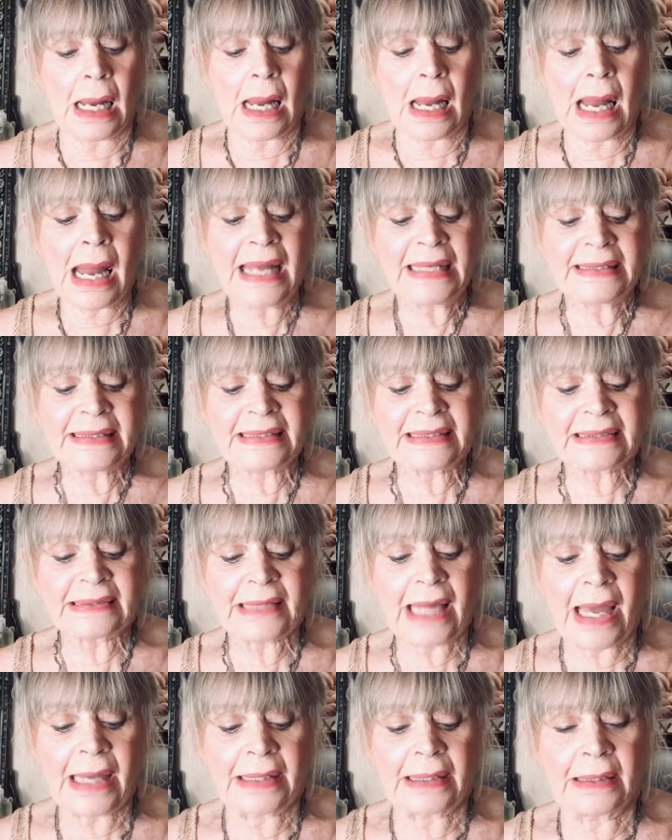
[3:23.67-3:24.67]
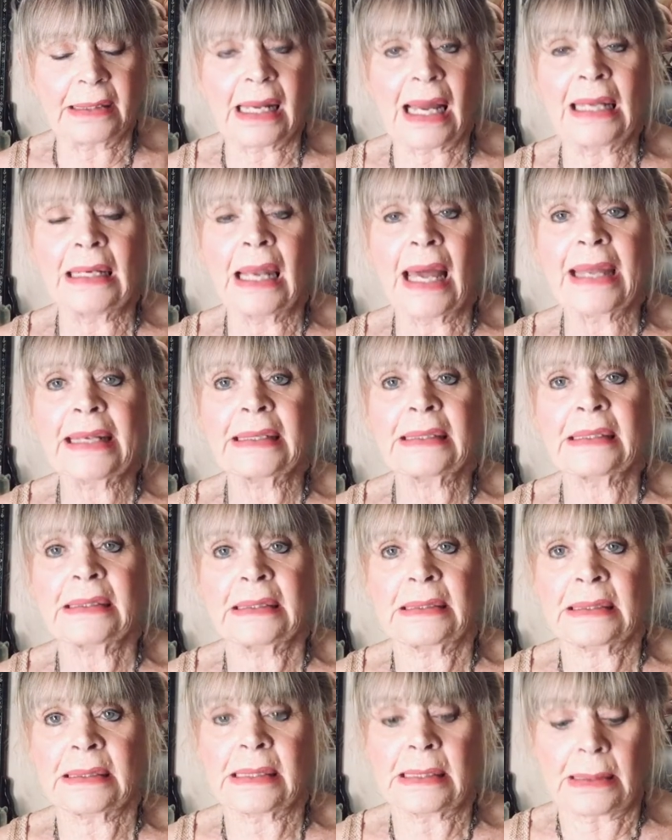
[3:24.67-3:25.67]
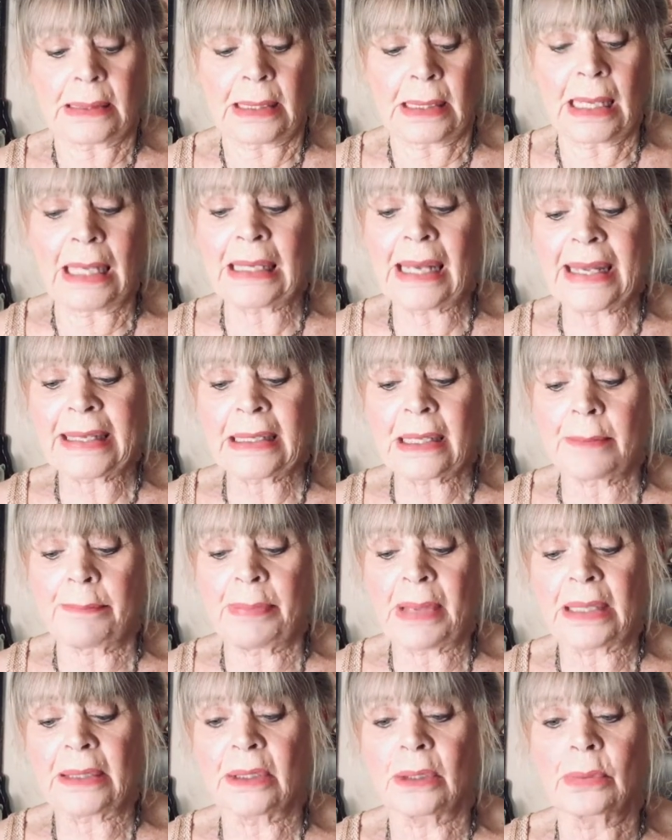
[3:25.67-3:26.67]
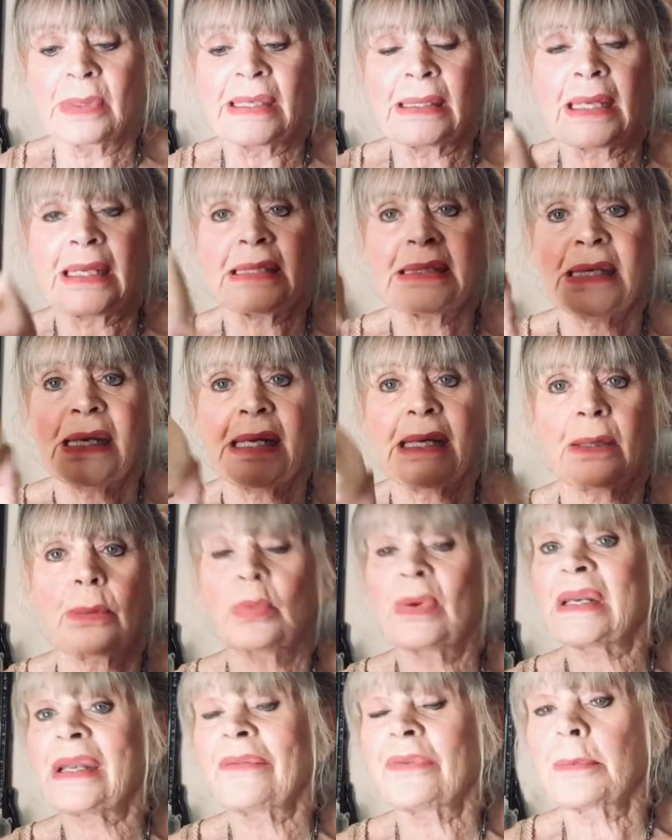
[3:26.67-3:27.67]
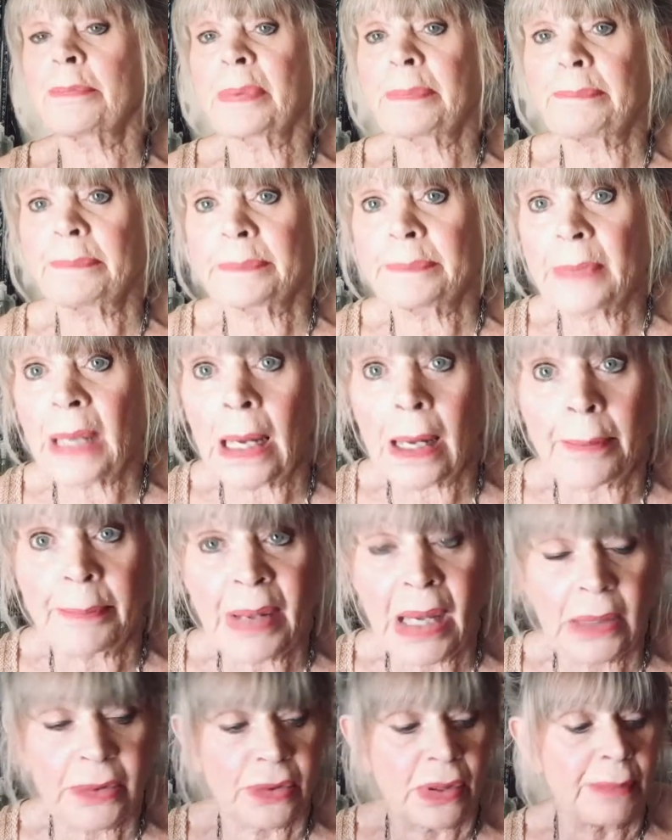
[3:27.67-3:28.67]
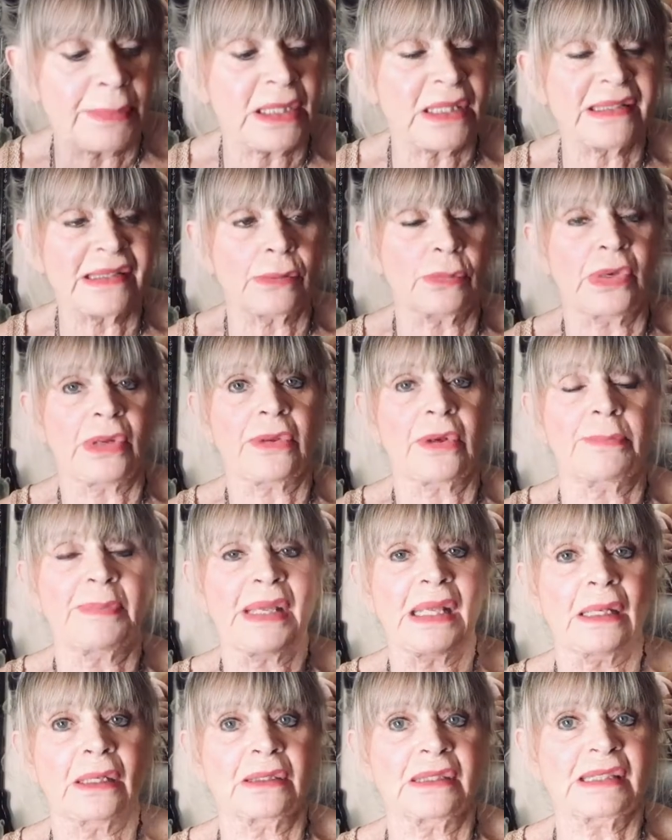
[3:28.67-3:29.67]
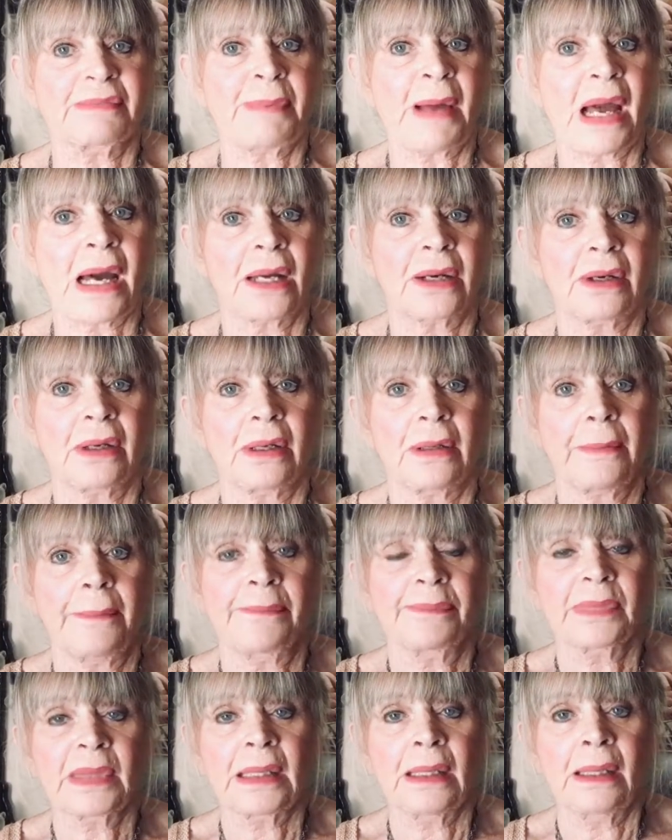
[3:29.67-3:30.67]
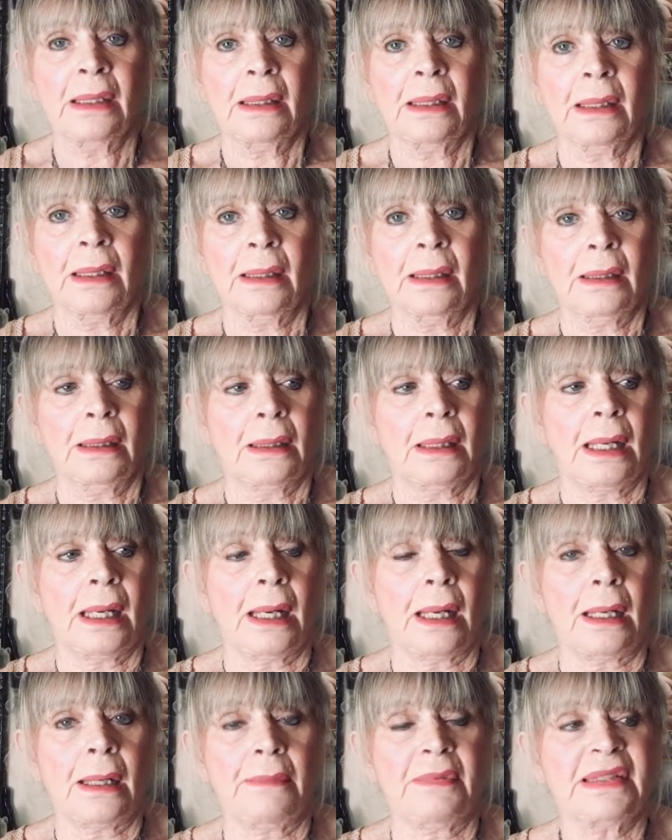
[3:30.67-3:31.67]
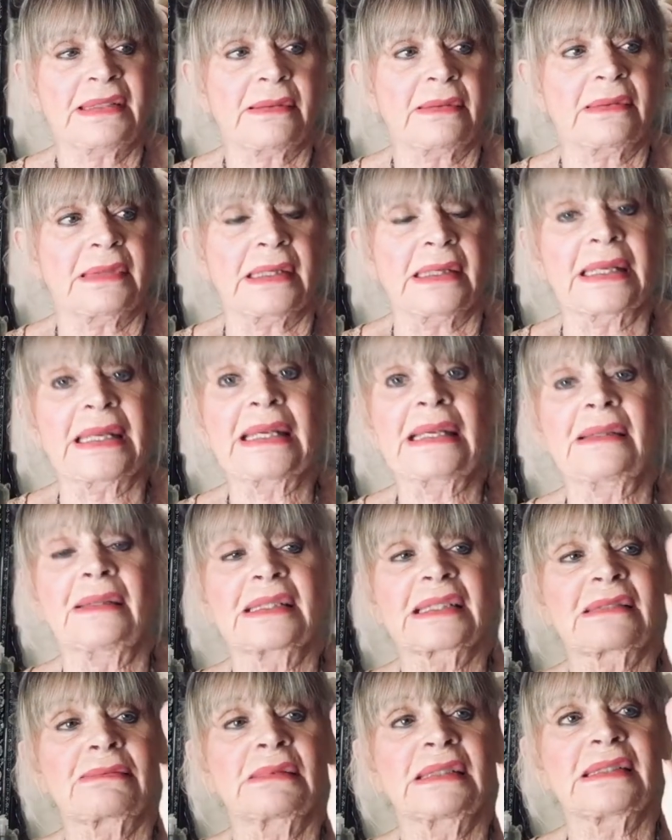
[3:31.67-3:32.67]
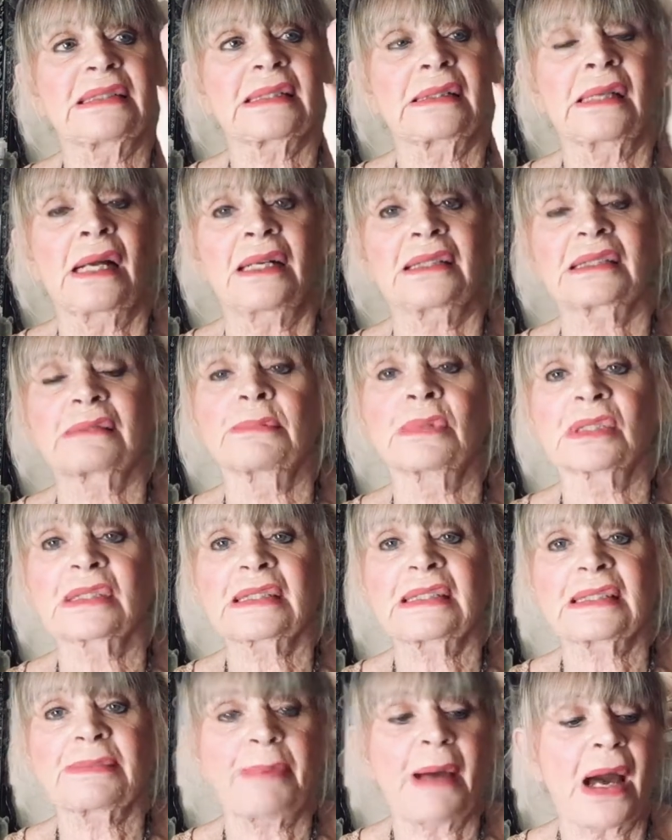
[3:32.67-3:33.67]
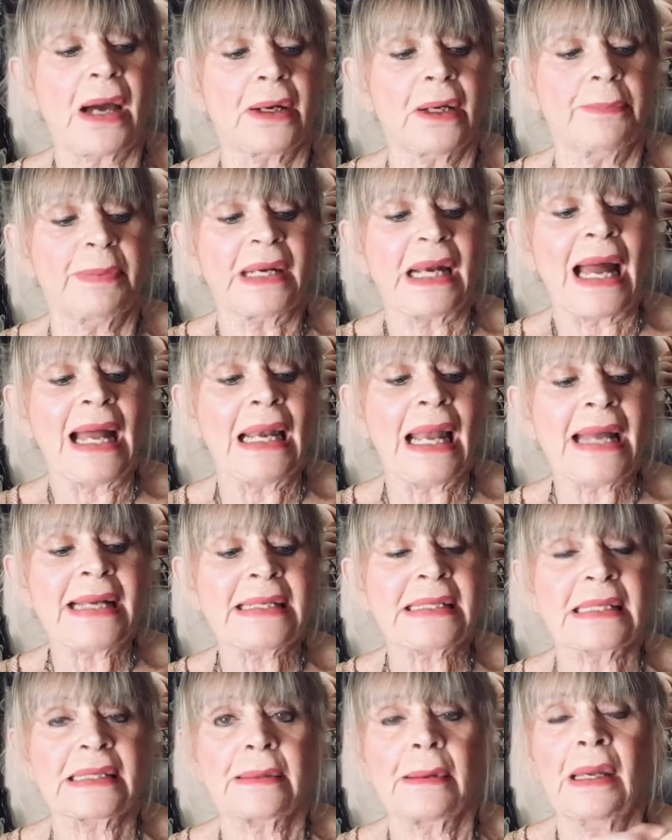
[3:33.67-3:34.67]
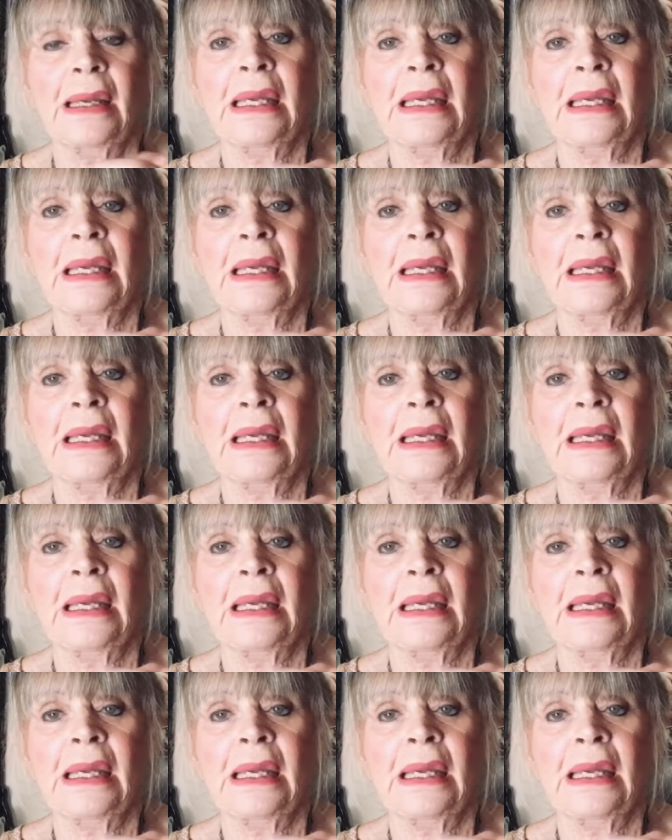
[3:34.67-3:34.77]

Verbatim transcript: I decided I like I like it better when I take whatever uh, powder I'm using, whether it be a loose powder. Uh, again, this one's an Osmosis powder, but I like to